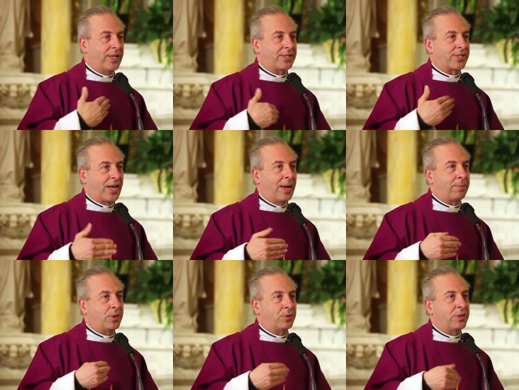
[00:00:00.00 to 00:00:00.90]
that
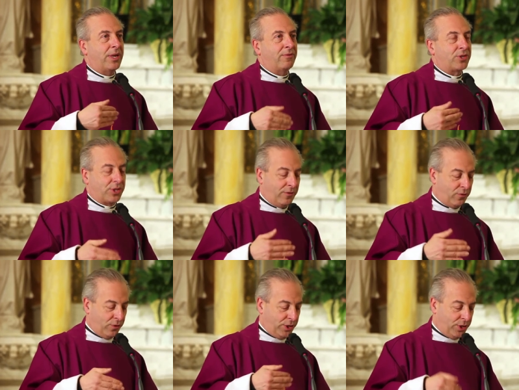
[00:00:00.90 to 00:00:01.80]
scapula would never
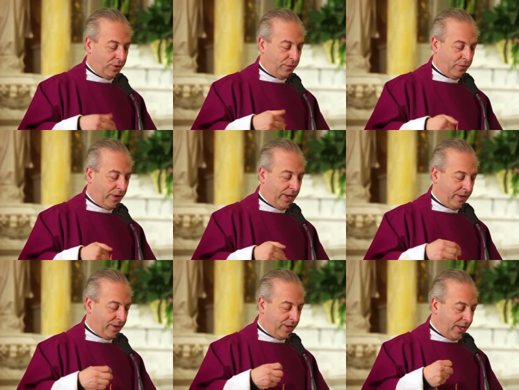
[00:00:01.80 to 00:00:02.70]
suffer eternal
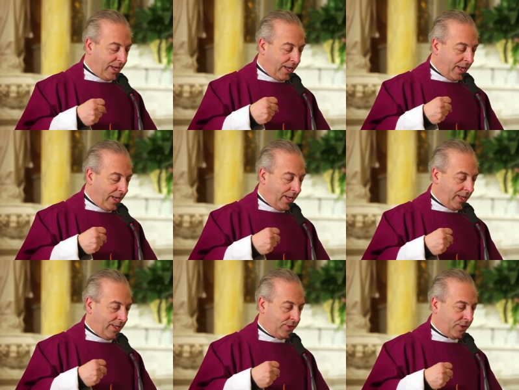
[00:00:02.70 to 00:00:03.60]
fire,
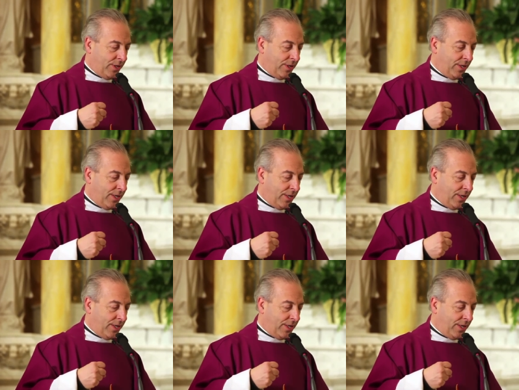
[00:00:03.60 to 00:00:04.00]
is a